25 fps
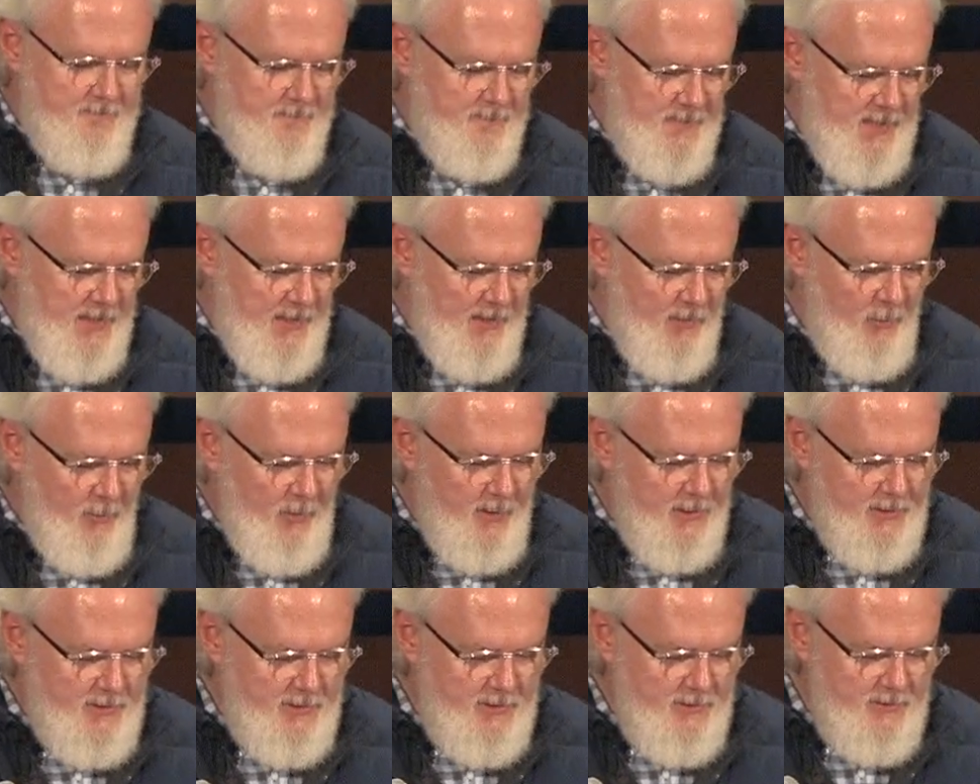And I
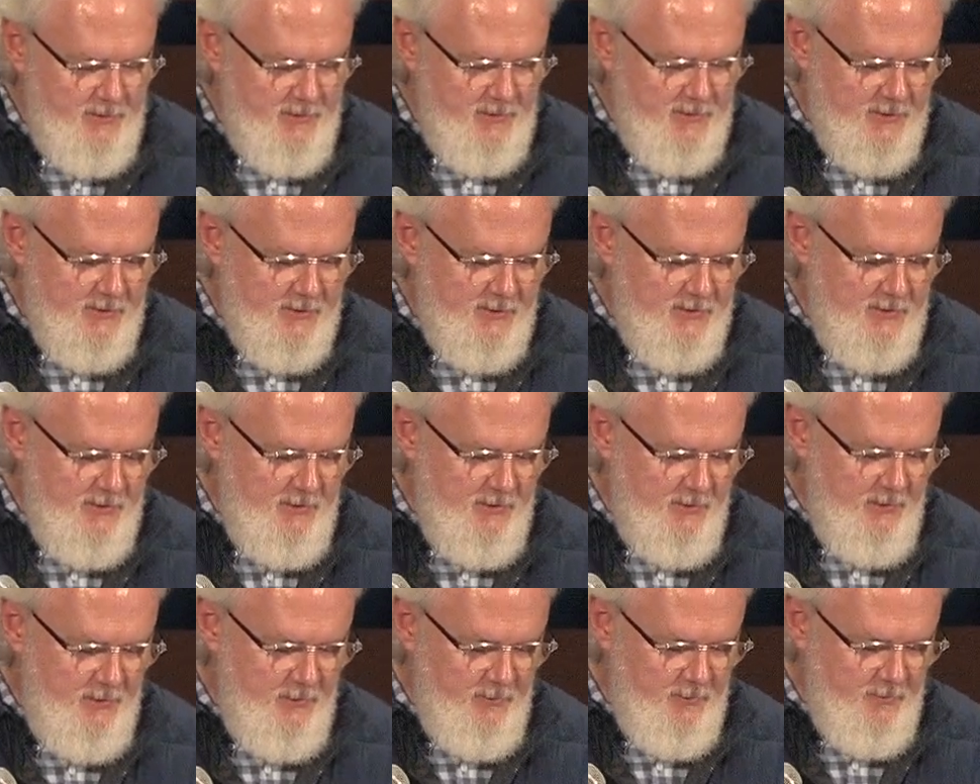want you just
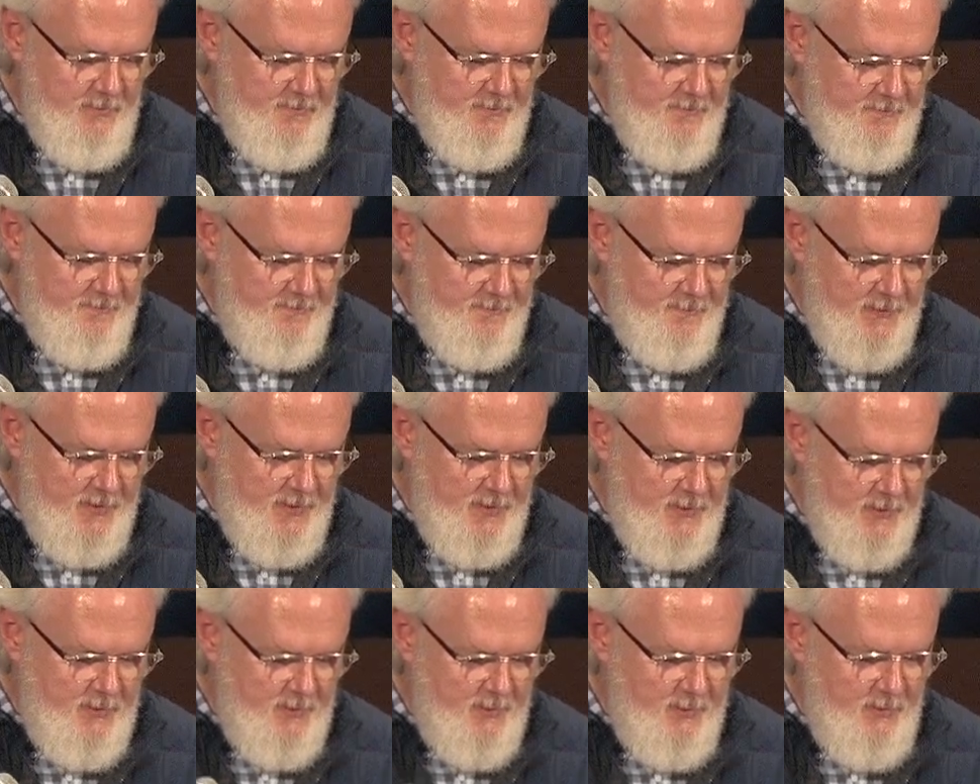to
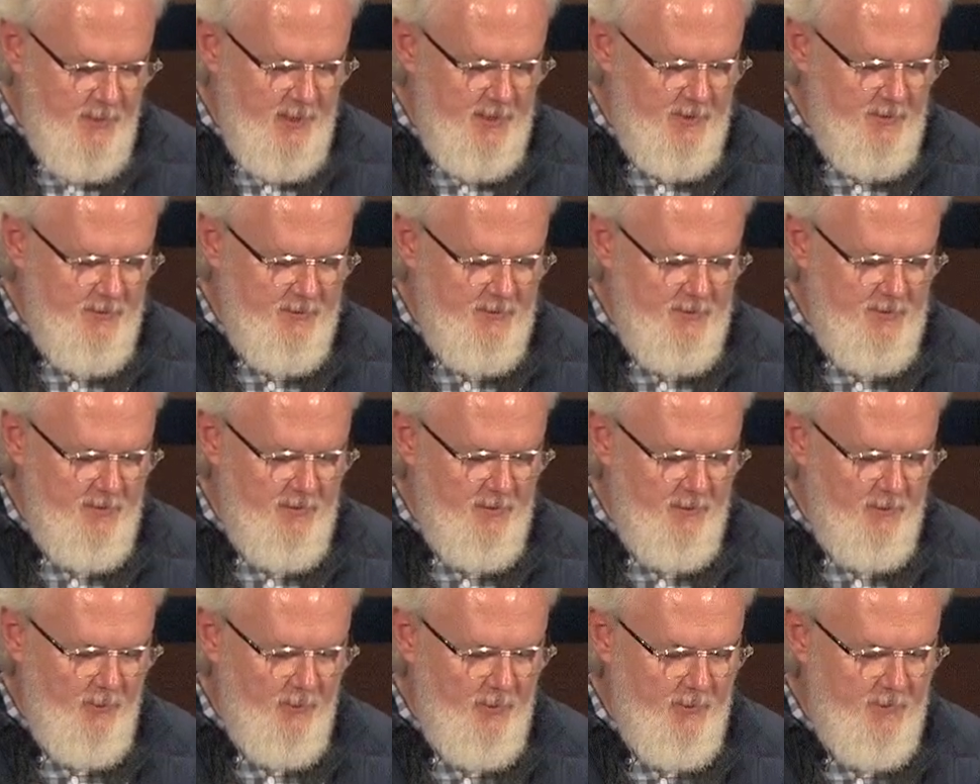surrender to the
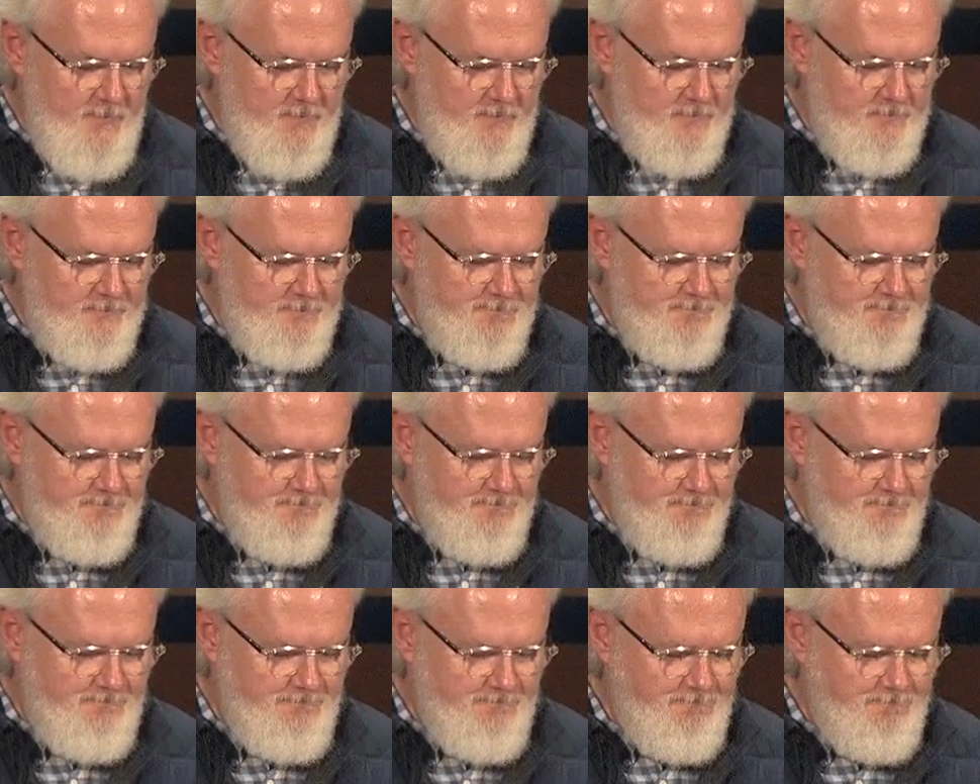Lord,
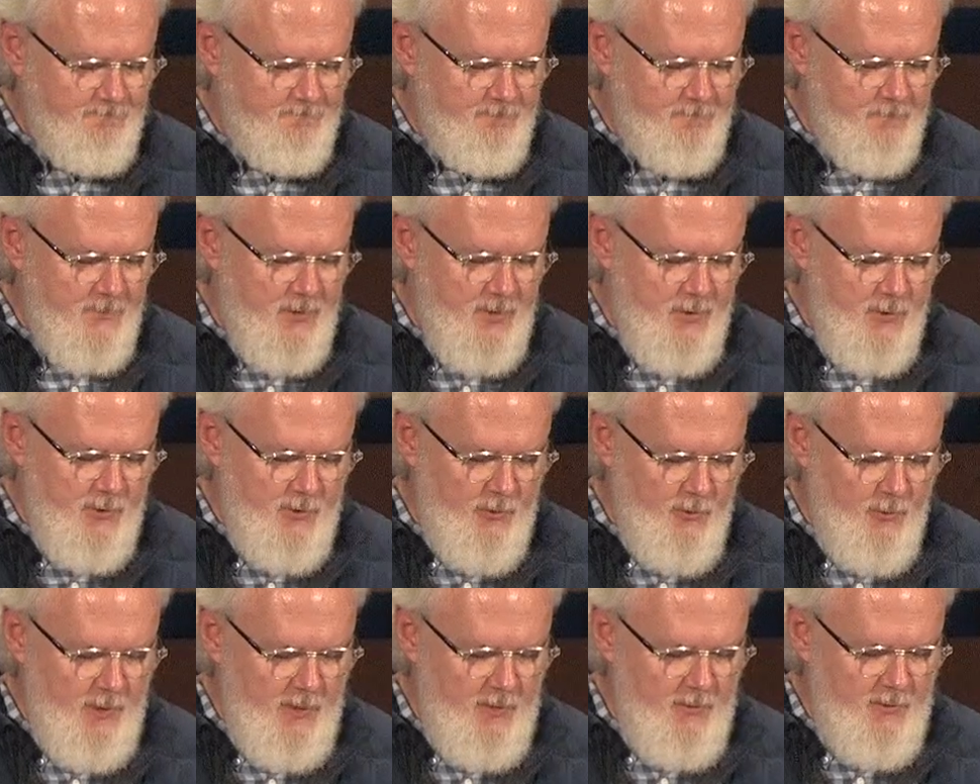to
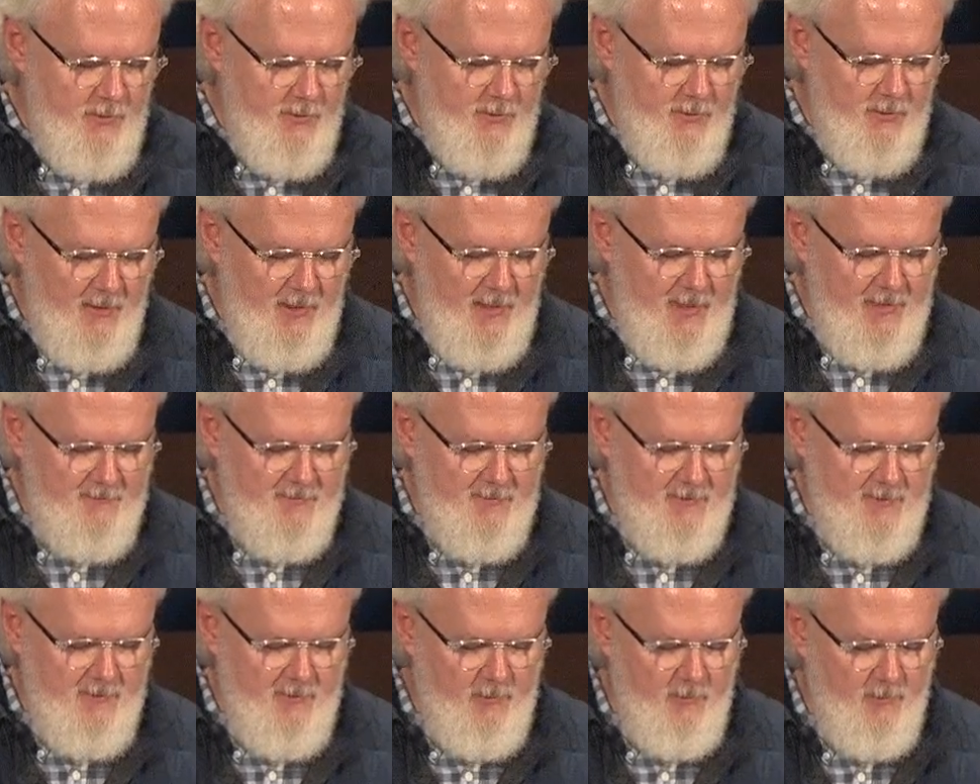surrender your life
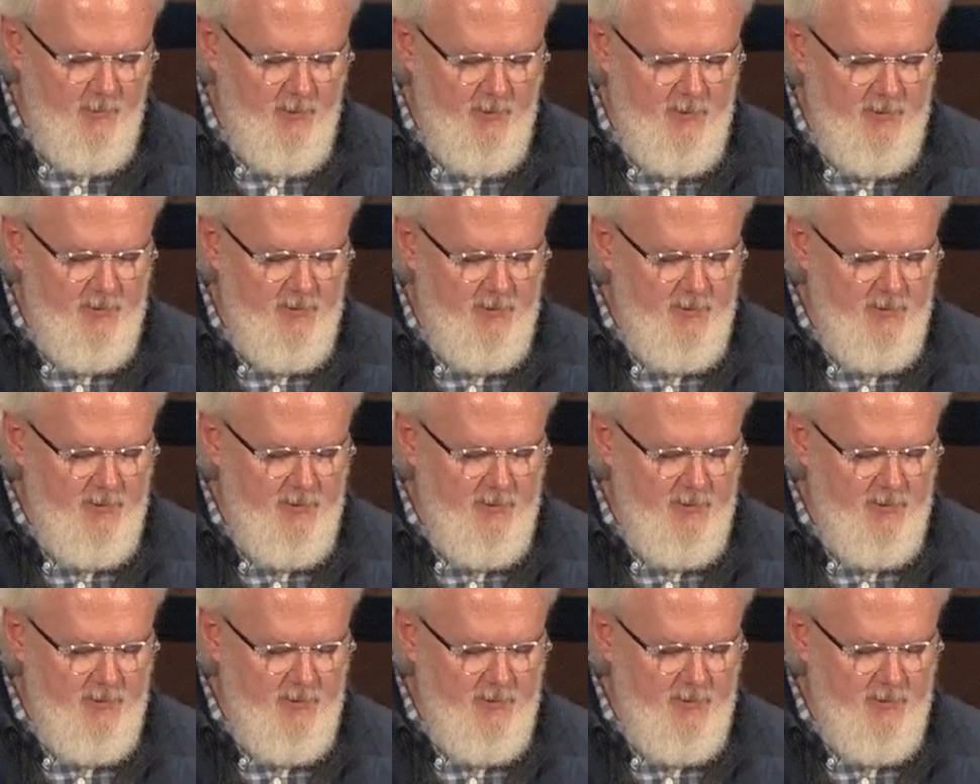to the Lord.